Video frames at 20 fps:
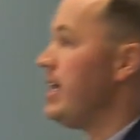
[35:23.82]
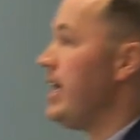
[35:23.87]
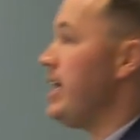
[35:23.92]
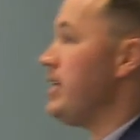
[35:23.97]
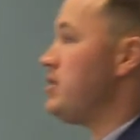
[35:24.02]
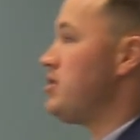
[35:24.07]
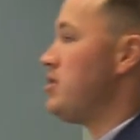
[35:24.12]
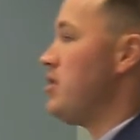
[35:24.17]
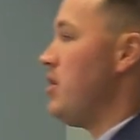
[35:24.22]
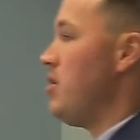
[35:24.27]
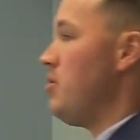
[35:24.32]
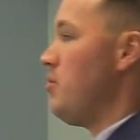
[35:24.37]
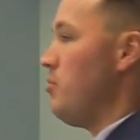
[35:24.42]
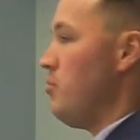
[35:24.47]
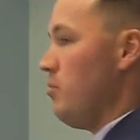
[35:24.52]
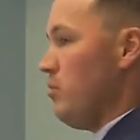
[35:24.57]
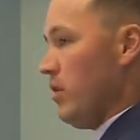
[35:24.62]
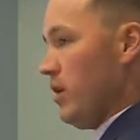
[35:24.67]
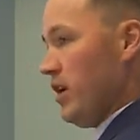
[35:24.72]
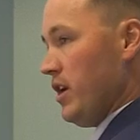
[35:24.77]
And
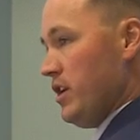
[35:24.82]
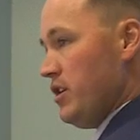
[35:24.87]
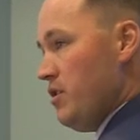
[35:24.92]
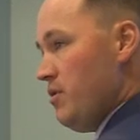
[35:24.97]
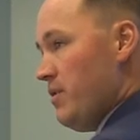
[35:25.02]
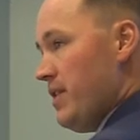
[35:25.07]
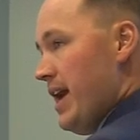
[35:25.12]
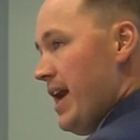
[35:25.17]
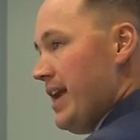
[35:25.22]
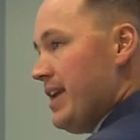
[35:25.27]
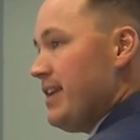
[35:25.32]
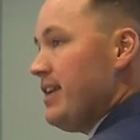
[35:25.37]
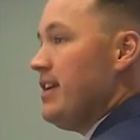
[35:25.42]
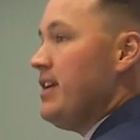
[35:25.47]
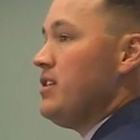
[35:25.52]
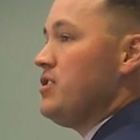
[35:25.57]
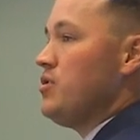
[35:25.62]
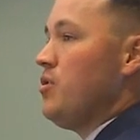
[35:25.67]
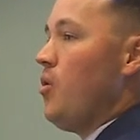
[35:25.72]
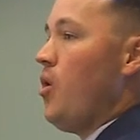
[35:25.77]
so we're going to do that.
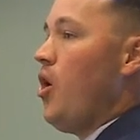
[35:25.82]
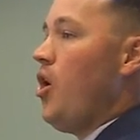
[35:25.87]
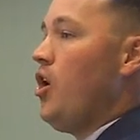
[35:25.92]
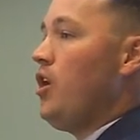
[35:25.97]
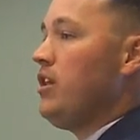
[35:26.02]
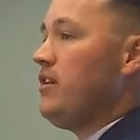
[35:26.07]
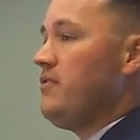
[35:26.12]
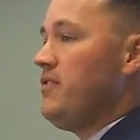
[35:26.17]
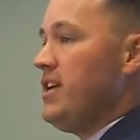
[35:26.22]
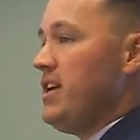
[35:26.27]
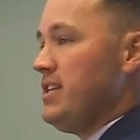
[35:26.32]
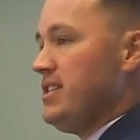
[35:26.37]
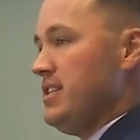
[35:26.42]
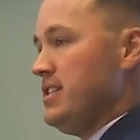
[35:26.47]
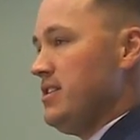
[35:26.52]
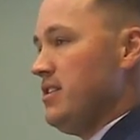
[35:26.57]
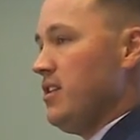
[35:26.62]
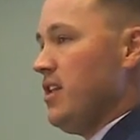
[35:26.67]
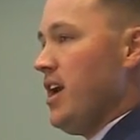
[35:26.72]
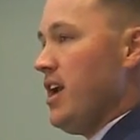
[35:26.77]
So all of this
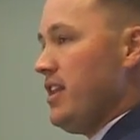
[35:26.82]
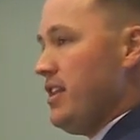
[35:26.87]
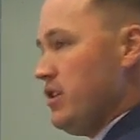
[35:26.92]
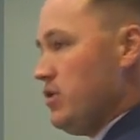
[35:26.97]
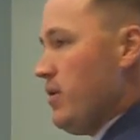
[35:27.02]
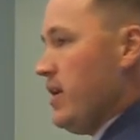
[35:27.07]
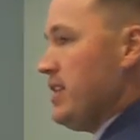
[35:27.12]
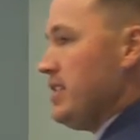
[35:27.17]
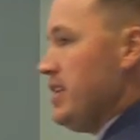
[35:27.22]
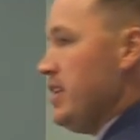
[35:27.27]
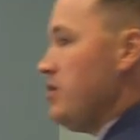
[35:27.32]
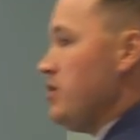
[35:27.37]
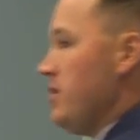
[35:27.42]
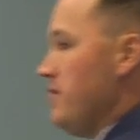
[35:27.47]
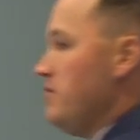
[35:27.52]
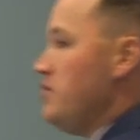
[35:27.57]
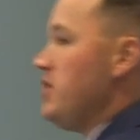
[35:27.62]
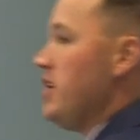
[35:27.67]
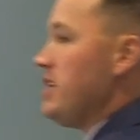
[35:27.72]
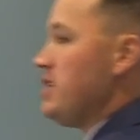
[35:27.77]
is a lot of the transition
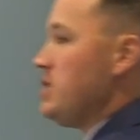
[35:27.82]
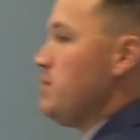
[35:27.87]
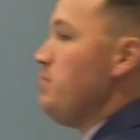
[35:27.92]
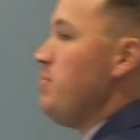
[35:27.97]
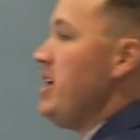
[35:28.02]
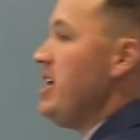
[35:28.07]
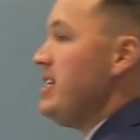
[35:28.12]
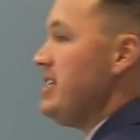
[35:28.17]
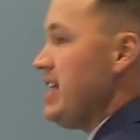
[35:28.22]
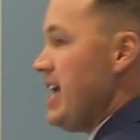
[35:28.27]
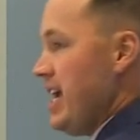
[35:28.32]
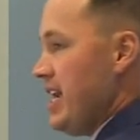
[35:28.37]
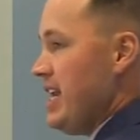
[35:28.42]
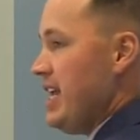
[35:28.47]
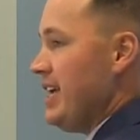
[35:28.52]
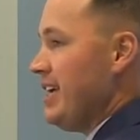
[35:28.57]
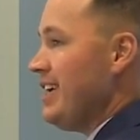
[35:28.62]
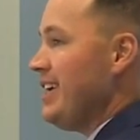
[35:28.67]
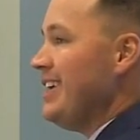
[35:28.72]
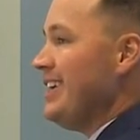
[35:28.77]
of just speed
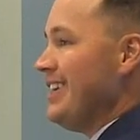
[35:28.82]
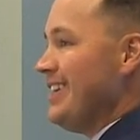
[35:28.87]
dating